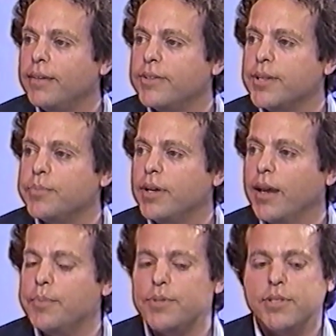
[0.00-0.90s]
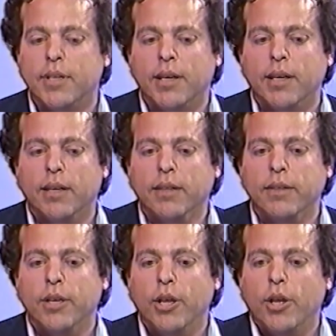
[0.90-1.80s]
Sometimes
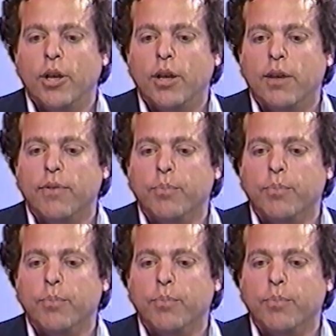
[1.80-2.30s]
if